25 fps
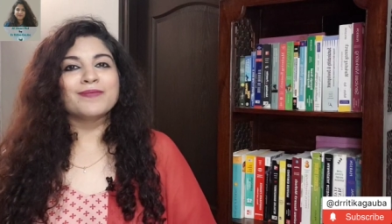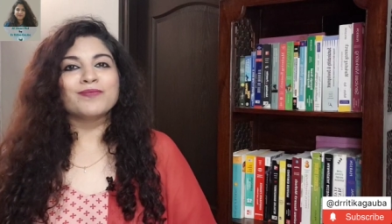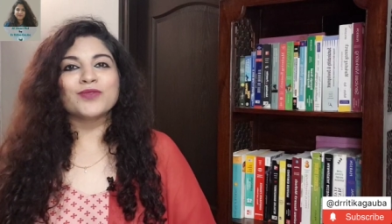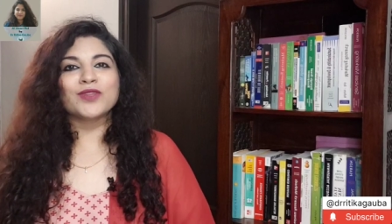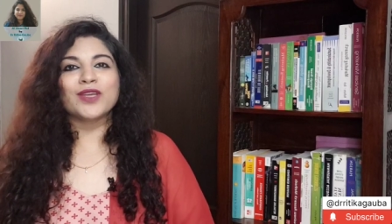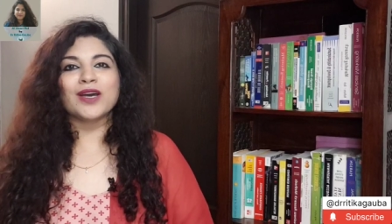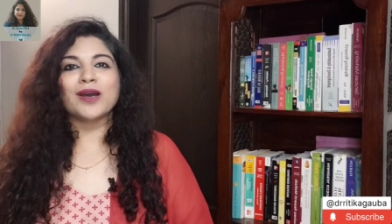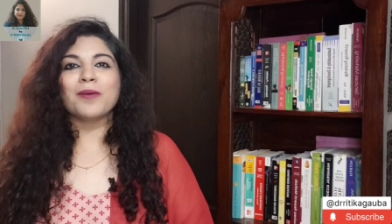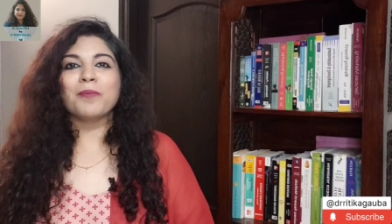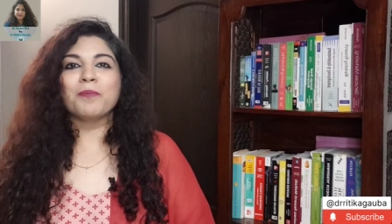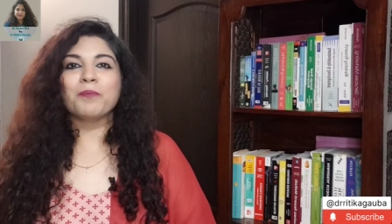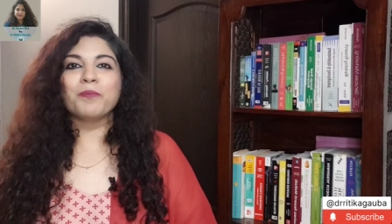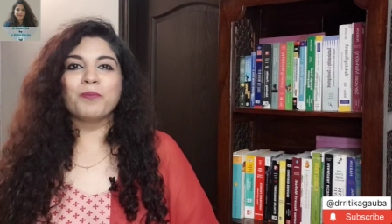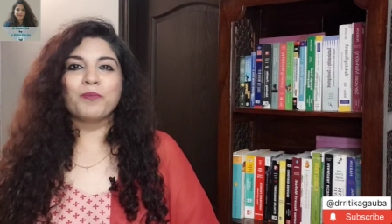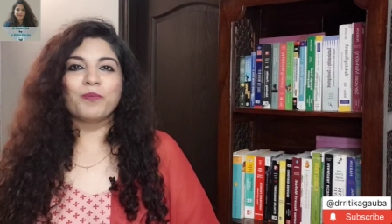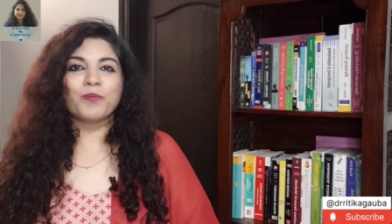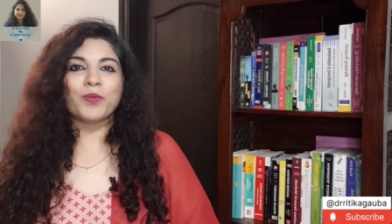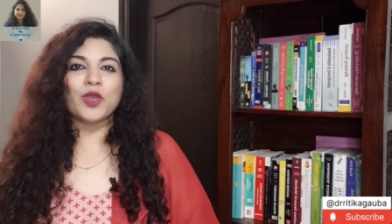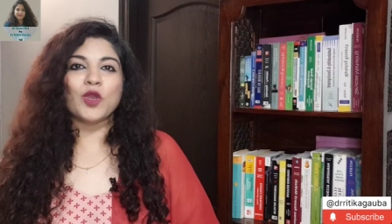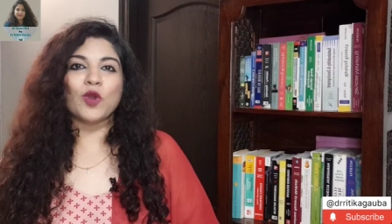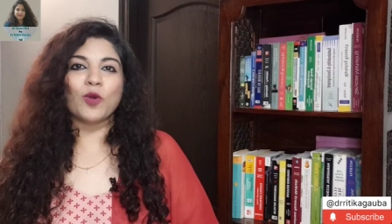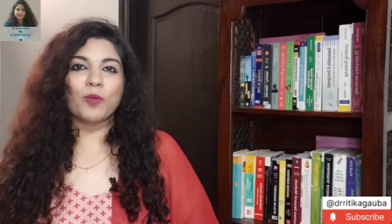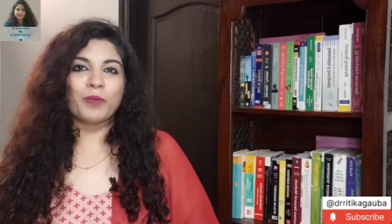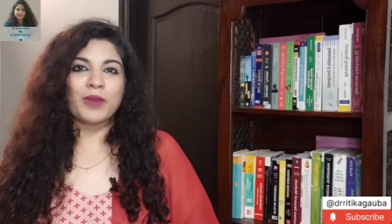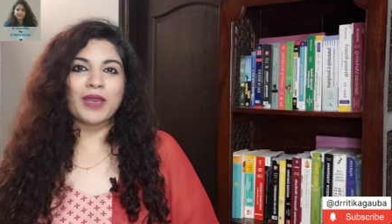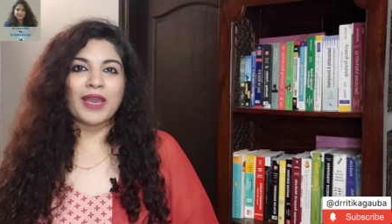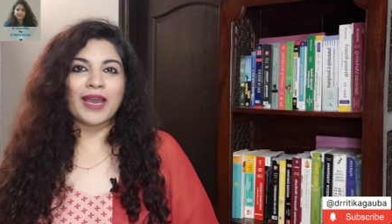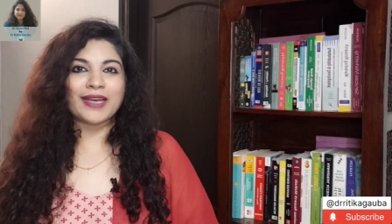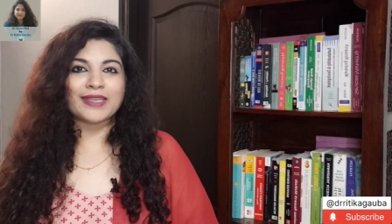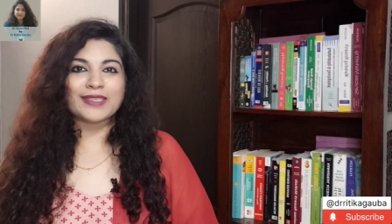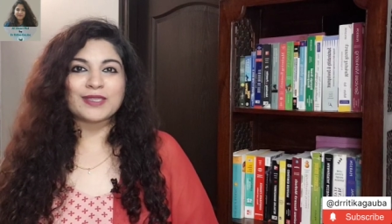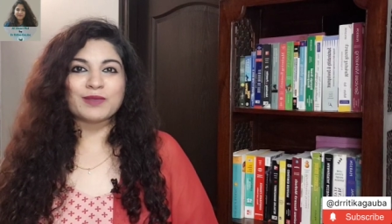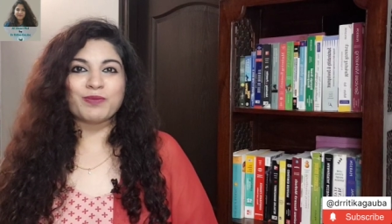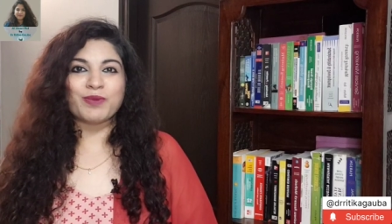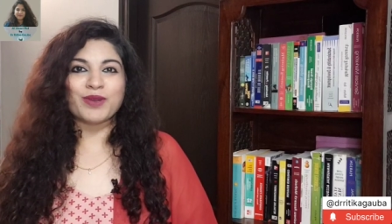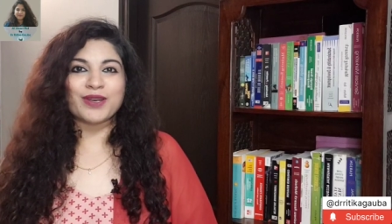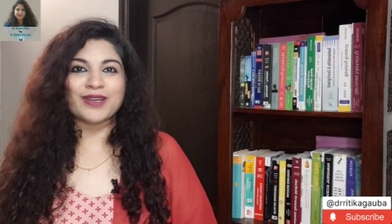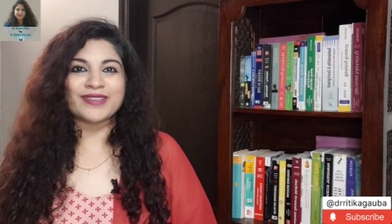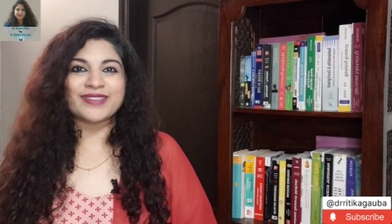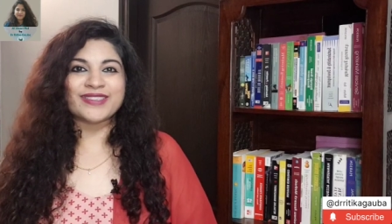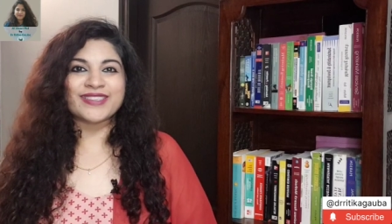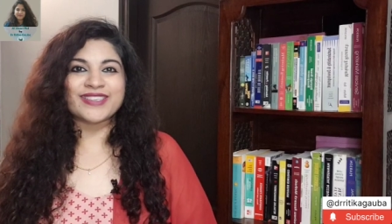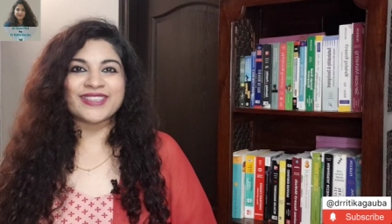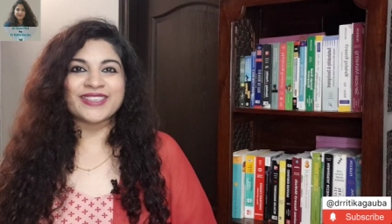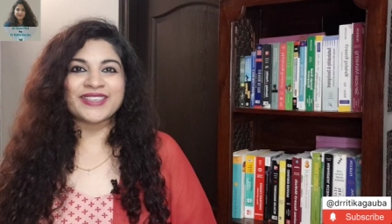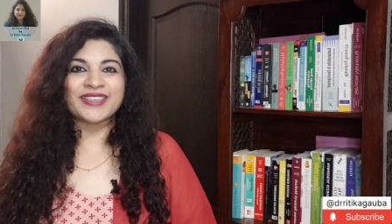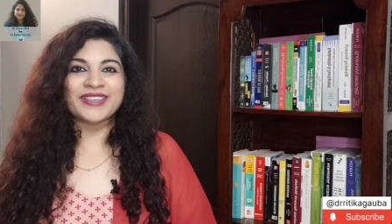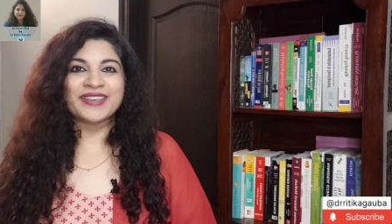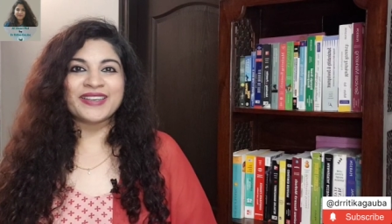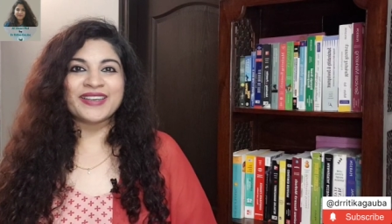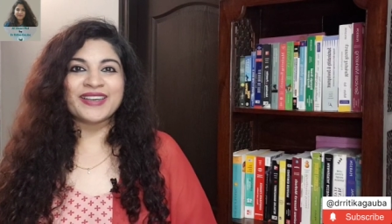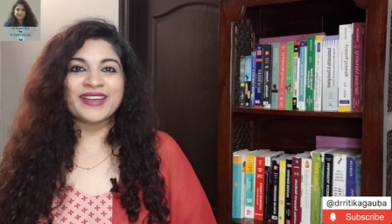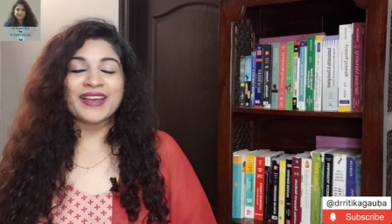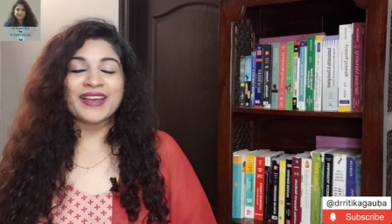the POP aspirants.